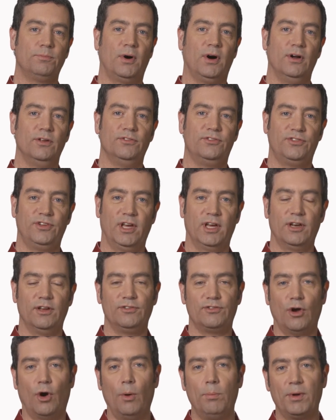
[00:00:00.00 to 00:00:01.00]
upon
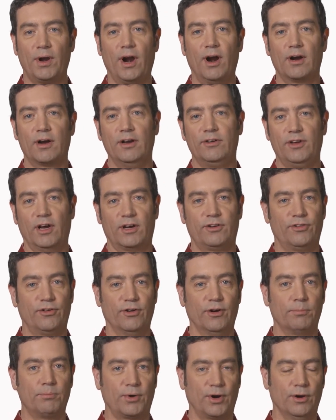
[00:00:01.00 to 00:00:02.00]
Ciena's open
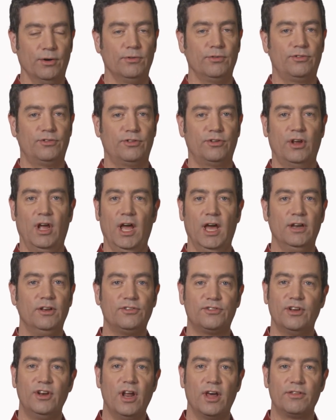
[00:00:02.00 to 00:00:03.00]
architecture approach and
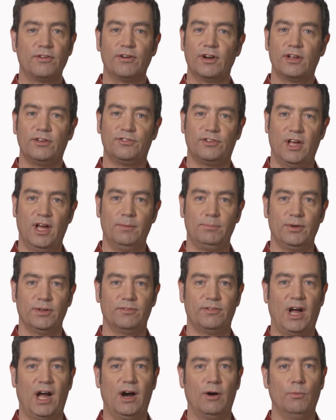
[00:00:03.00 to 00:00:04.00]
is another example
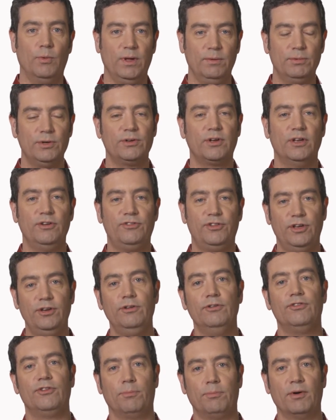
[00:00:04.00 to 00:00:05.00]
of how we will
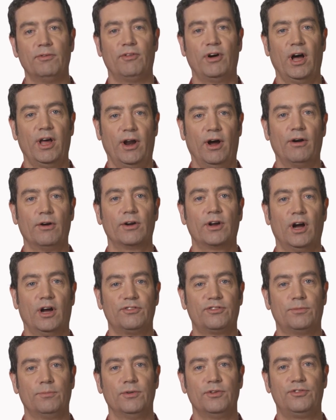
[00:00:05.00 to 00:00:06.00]
continue to provide our
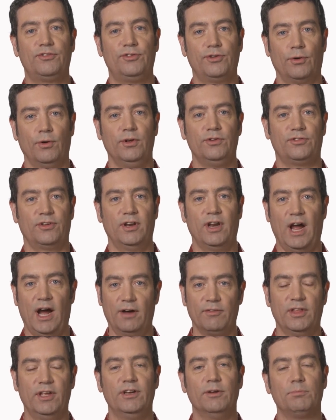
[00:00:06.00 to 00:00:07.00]
customers choice in
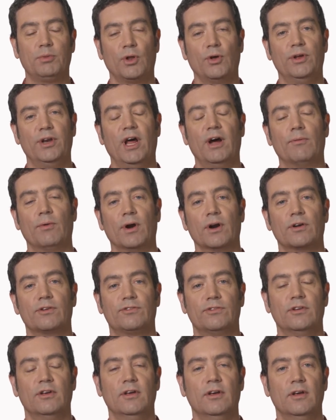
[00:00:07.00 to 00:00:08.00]
how they deploy
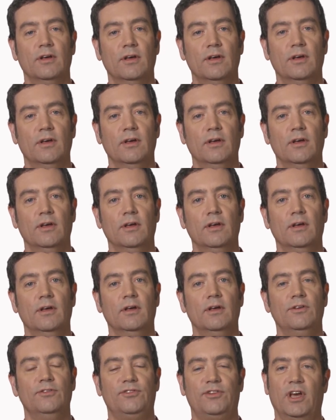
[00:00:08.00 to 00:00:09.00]
networks.
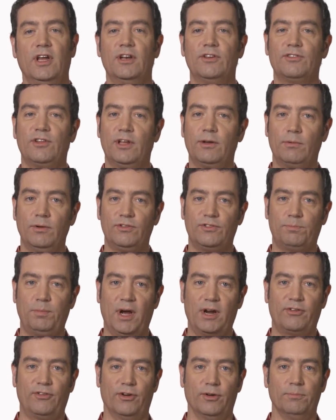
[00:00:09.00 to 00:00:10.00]
Ciena's Liquid
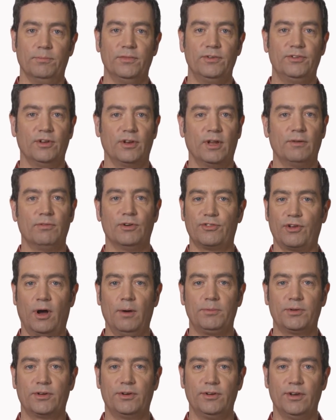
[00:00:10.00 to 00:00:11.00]
Spectrum delivers
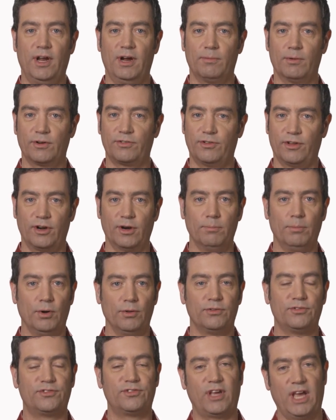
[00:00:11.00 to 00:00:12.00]
optical networks that are
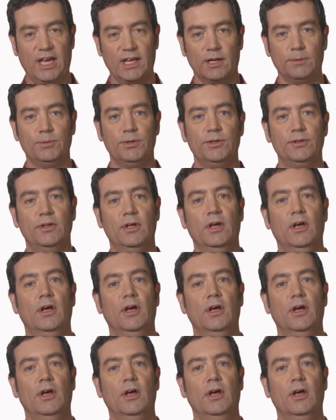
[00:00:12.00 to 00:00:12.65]
both scalable